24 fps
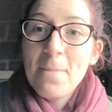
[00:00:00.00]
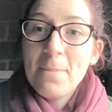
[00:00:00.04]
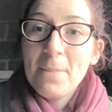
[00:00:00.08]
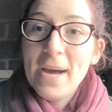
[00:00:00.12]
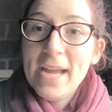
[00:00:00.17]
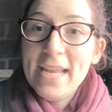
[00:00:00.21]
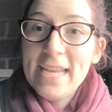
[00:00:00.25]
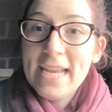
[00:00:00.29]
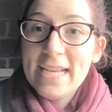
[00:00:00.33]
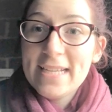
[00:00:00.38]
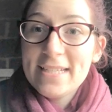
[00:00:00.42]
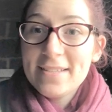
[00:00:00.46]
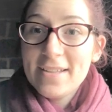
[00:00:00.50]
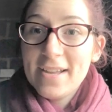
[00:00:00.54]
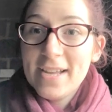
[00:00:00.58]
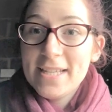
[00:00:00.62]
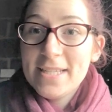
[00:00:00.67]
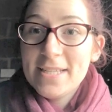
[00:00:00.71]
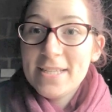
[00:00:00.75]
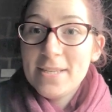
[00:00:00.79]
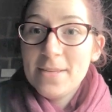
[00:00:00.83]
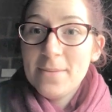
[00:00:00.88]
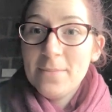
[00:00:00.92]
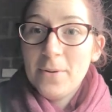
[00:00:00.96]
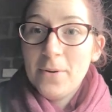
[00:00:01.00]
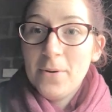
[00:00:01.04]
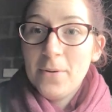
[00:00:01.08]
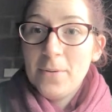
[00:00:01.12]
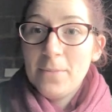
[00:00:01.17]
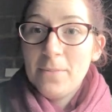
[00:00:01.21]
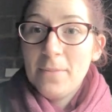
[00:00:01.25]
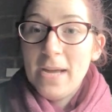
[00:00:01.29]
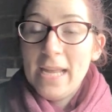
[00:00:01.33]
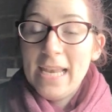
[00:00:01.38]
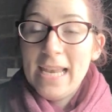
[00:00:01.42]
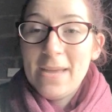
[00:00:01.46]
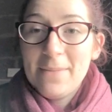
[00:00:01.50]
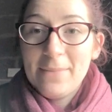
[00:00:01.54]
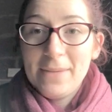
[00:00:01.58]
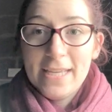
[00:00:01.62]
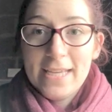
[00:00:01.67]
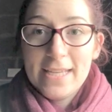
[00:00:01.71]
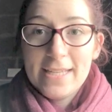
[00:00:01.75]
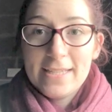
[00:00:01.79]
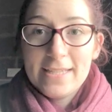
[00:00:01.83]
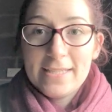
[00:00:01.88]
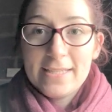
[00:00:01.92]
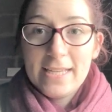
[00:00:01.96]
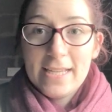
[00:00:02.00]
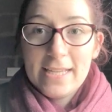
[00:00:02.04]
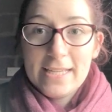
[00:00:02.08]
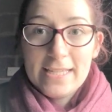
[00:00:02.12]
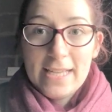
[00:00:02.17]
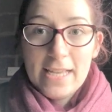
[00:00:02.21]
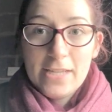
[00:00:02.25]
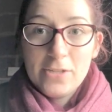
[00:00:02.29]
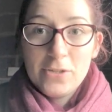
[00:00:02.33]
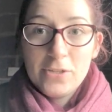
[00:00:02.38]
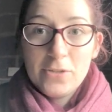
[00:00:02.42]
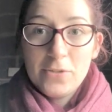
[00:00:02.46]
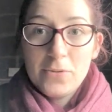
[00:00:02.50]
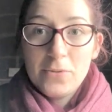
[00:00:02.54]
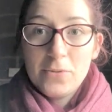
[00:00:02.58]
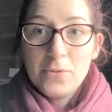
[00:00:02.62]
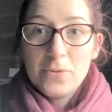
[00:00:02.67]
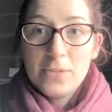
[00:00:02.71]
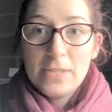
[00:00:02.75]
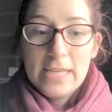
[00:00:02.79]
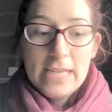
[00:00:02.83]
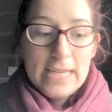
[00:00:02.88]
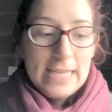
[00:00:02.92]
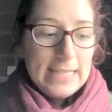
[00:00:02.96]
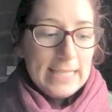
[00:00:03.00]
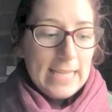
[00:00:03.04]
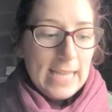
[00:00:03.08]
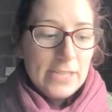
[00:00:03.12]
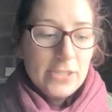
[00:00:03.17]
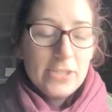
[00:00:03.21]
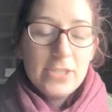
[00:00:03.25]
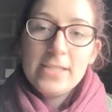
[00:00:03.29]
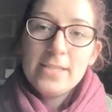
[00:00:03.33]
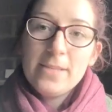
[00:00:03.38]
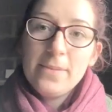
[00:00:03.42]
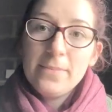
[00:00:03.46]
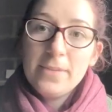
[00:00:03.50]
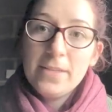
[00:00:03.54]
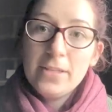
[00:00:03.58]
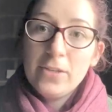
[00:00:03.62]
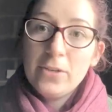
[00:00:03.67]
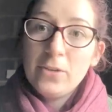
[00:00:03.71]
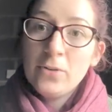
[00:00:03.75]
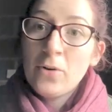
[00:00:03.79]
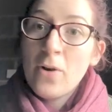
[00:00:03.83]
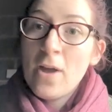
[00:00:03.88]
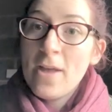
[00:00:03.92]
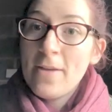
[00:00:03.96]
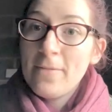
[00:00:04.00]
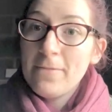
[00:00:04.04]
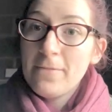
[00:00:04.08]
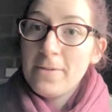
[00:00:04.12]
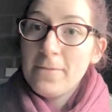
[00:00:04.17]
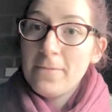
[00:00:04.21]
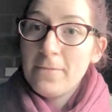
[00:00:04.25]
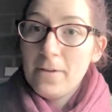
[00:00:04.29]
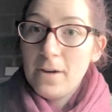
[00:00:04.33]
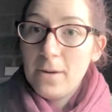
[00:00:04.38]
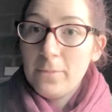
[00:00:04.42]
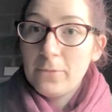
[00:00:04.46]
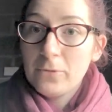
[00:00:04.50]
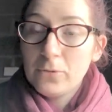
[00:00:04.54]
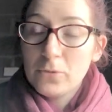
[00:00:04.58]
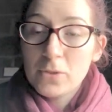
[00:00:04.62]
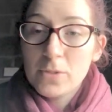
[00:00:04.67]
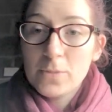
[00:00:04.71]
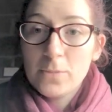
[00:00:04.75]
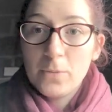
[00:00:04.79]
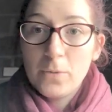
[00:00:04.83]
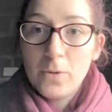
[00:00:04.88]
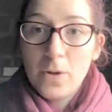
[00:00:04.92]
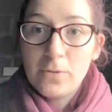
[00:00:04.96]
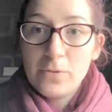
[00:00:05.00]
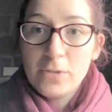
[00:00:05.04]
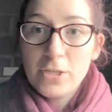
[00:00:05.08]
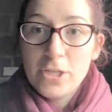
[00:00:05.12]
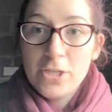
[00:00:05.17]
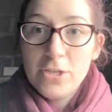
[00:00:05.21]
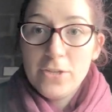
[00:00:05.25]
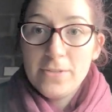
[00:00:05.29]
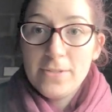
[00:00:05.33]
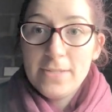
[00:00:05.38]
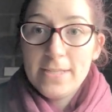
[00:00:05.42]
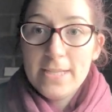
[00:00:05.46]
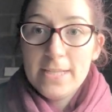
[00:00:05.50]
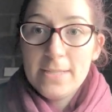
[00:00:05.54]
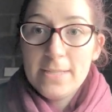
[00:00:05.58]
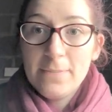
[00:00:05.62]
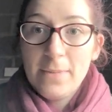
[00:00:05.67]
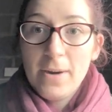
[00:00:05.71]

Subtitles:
My next item on my lambing kit essentials is actually something that not every farmer or smallholder uses,